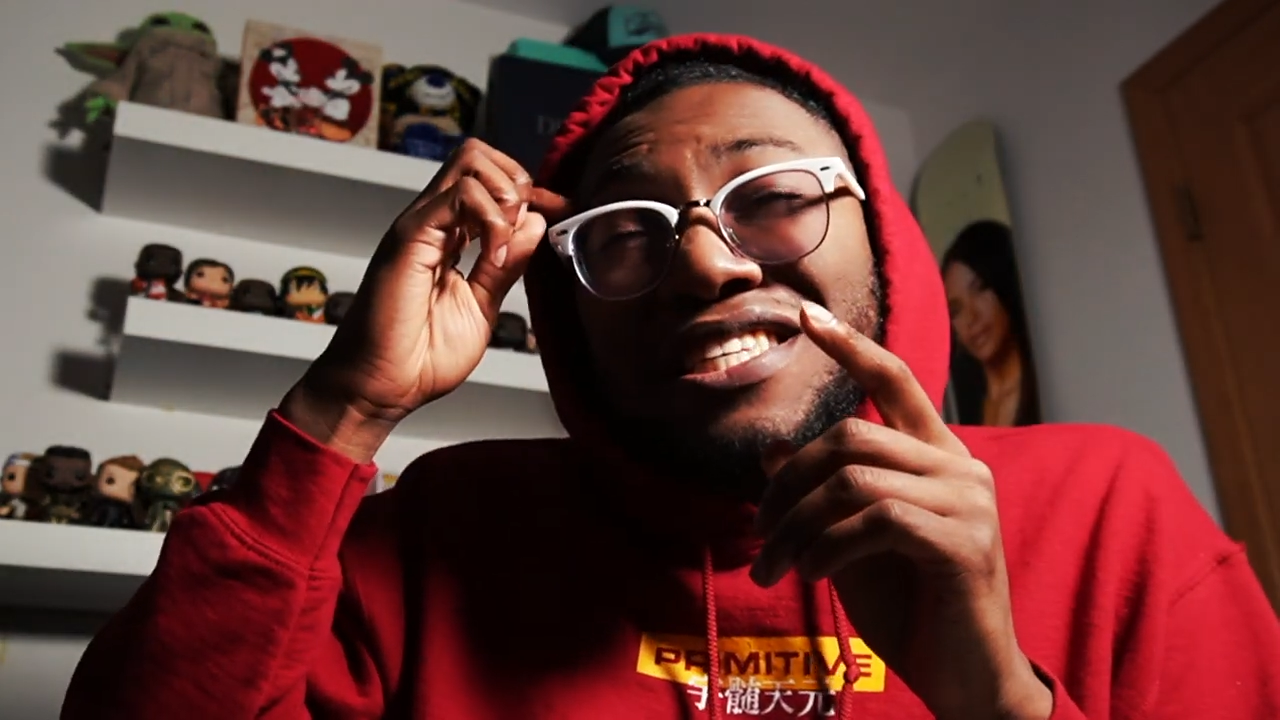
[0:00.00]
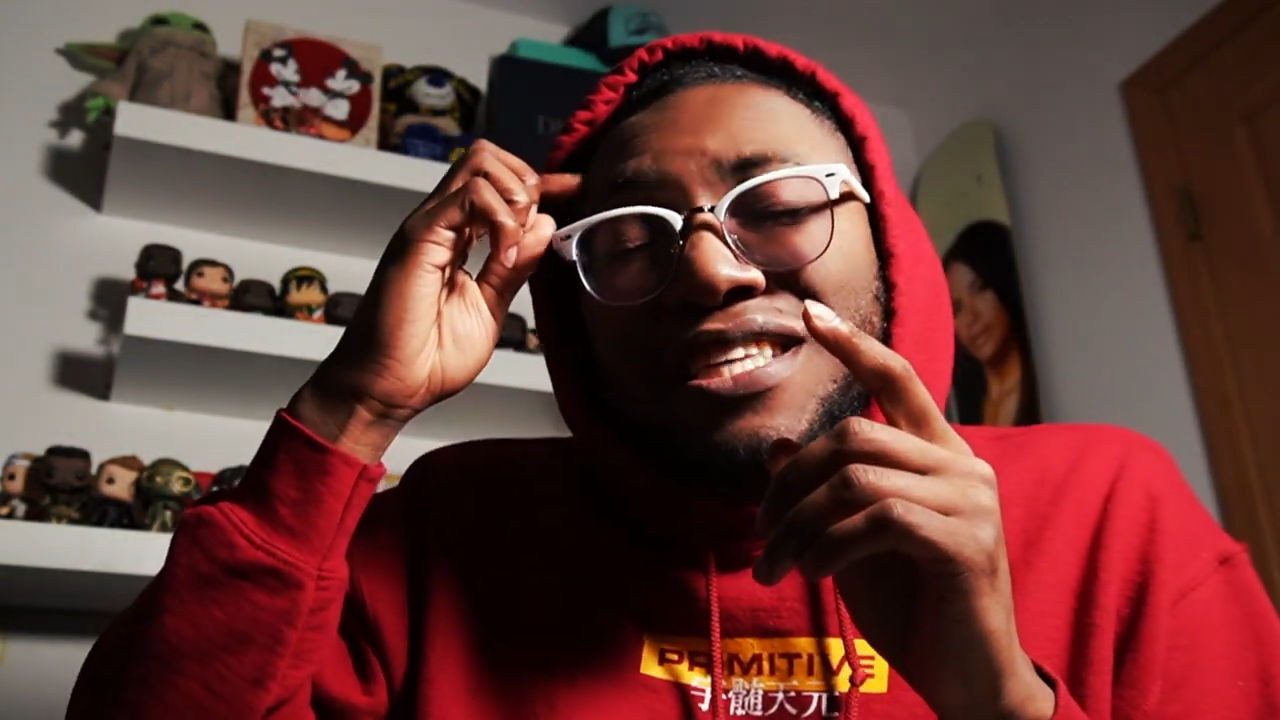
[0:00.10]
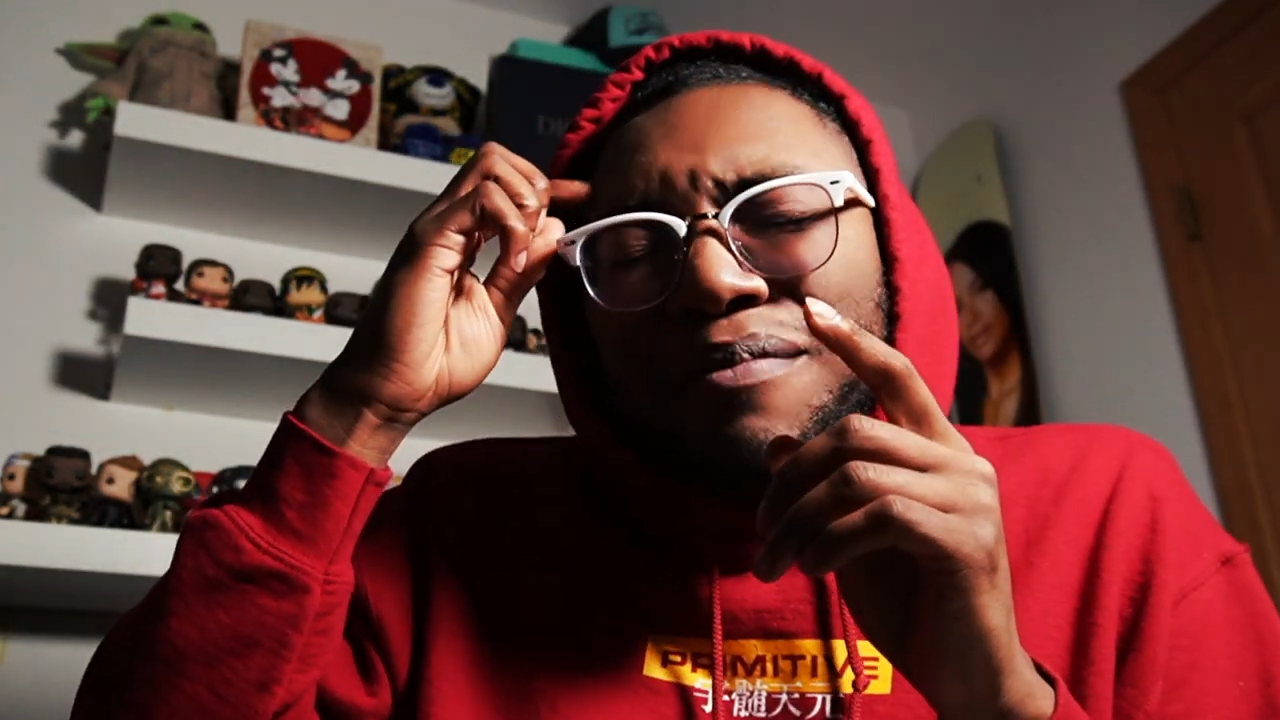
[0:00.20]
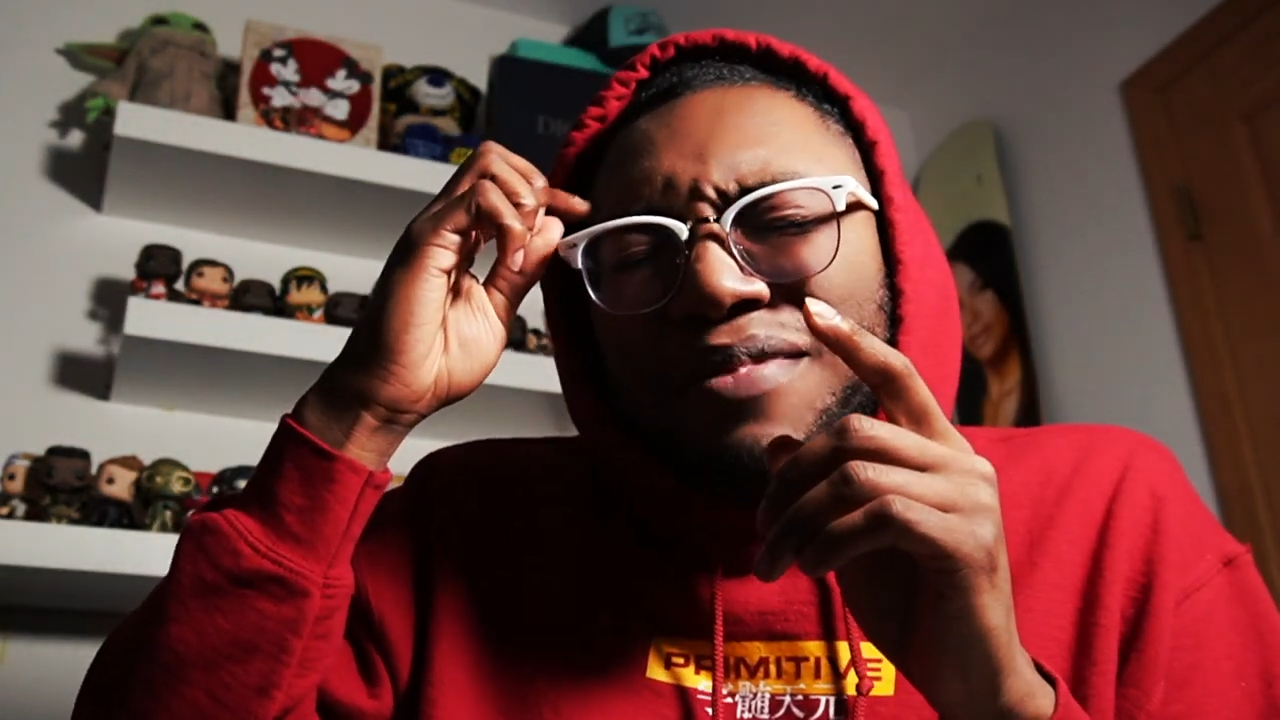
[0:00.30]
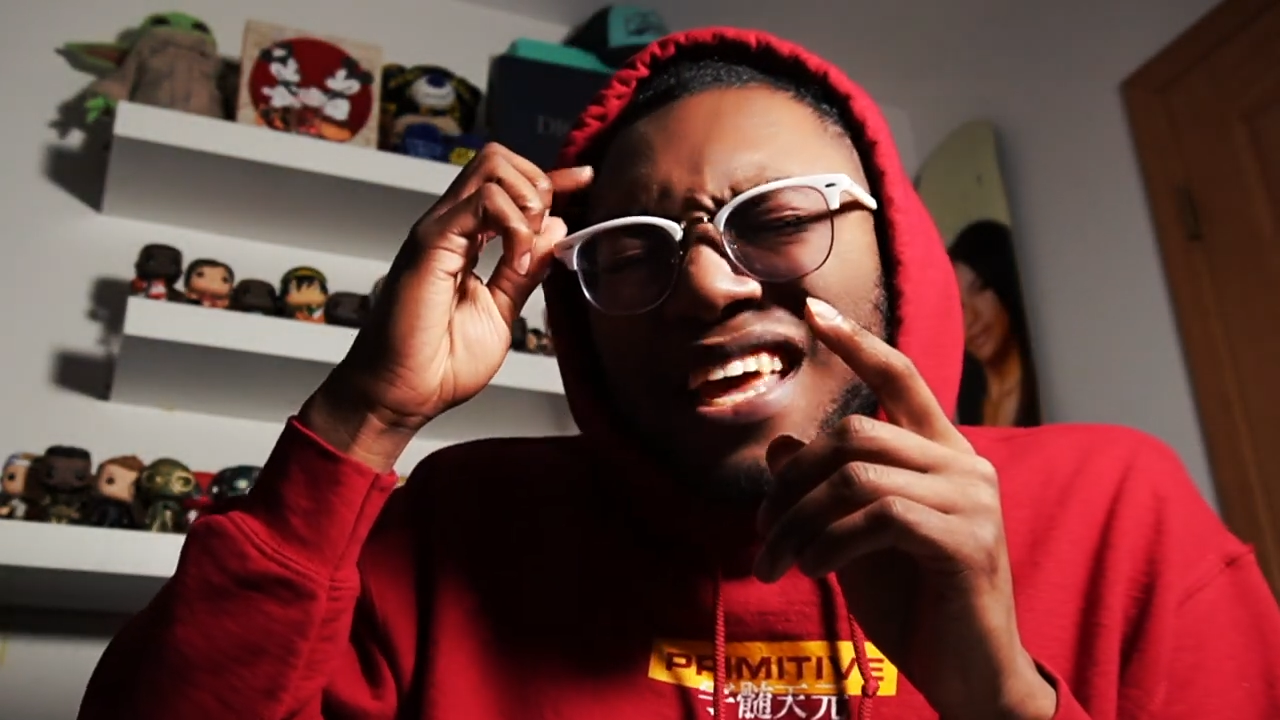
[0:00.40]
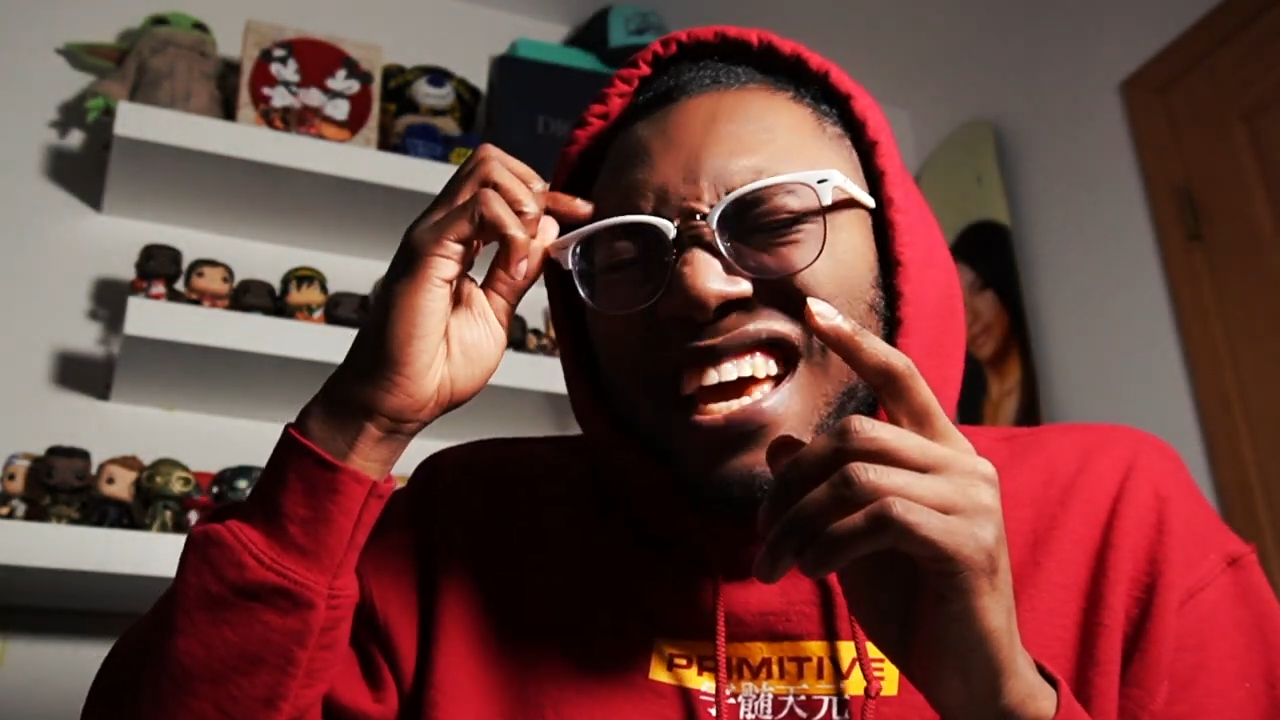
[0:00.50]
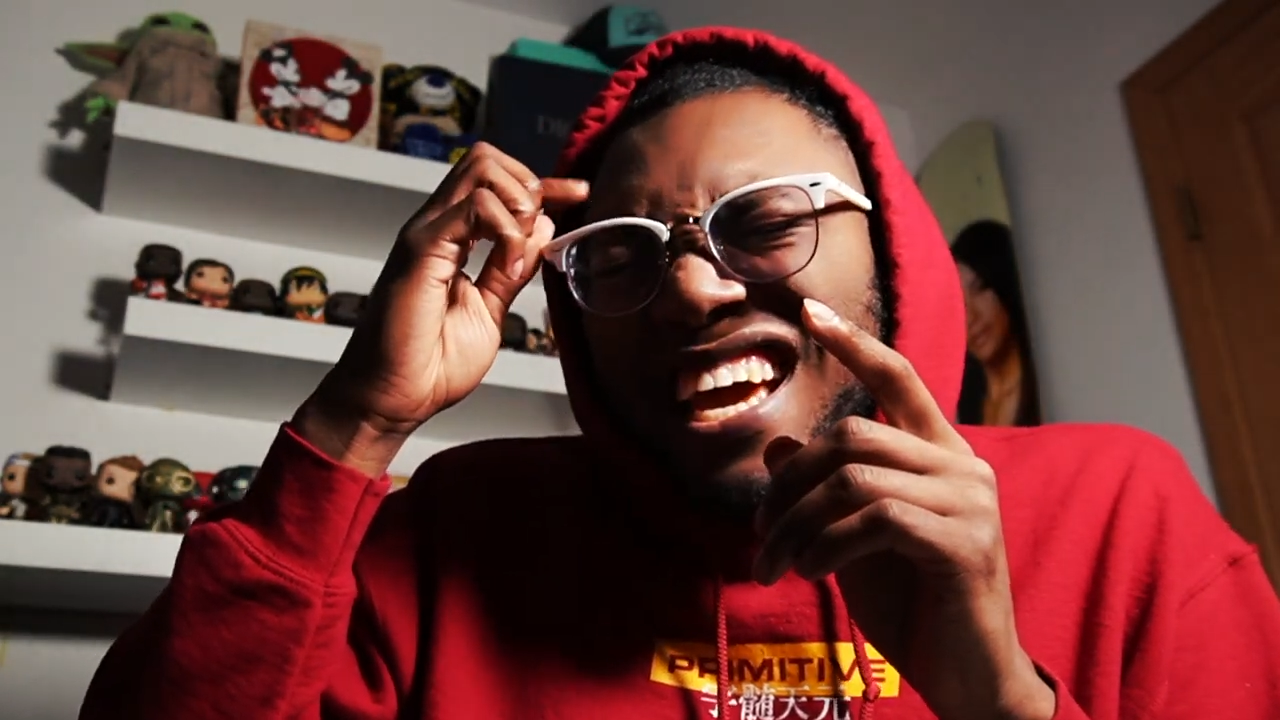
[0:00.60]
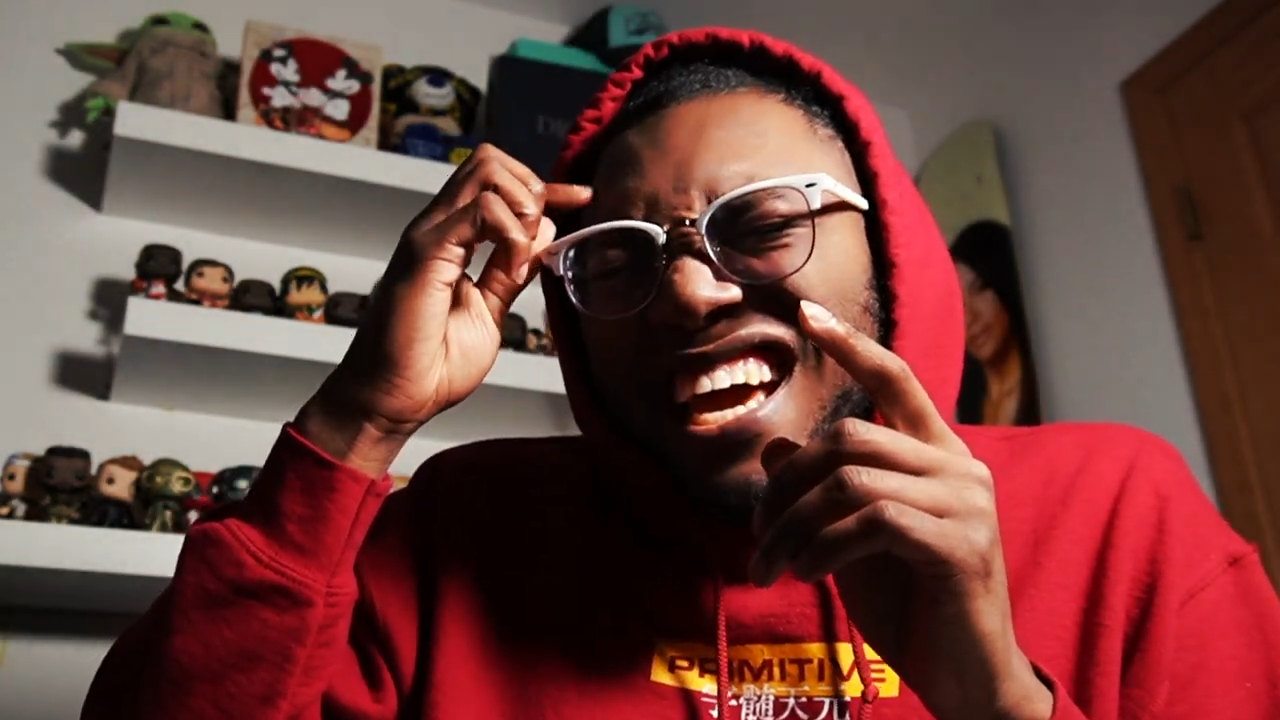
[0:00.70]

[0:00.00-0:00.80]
something.